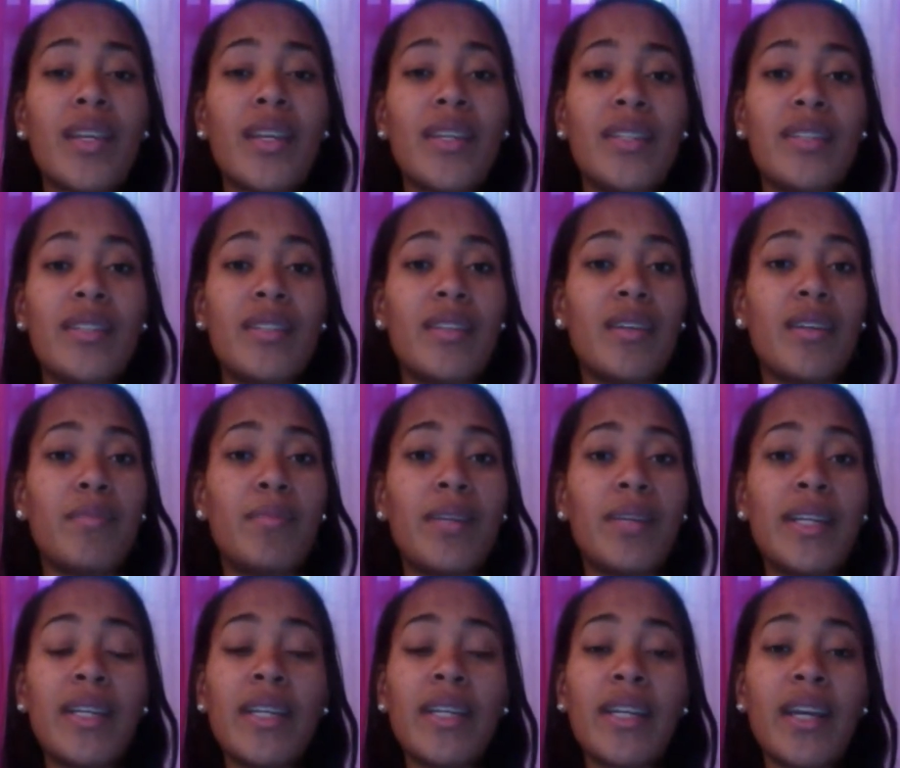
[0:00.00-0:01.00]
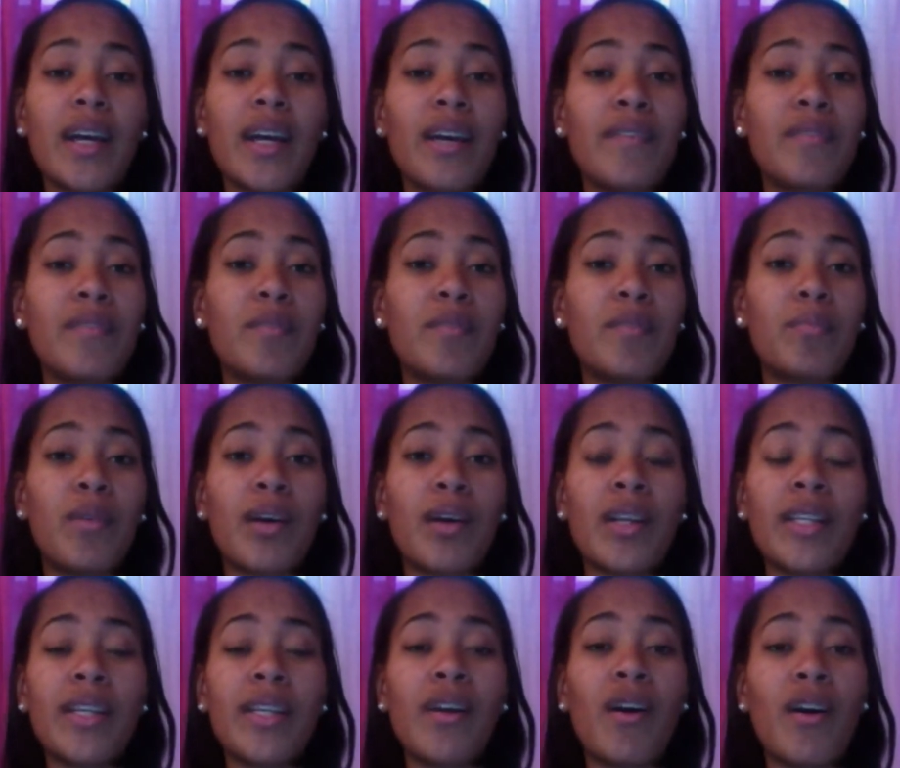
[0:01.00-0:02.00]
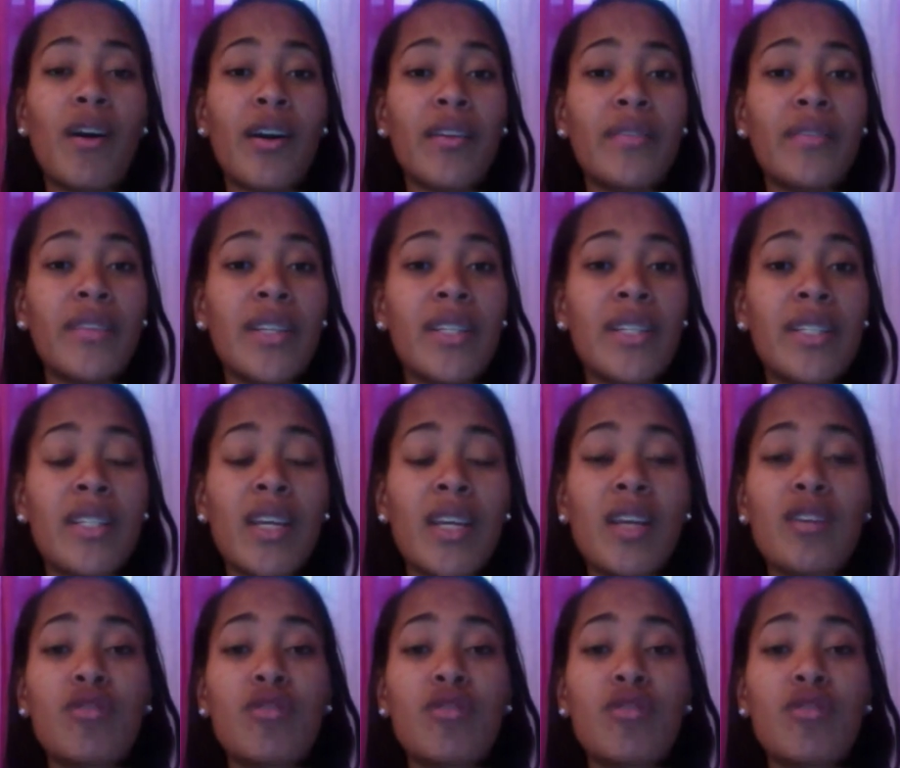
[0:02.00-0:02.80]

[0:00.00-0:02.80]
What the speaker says: It's the beginning of the barley harvest.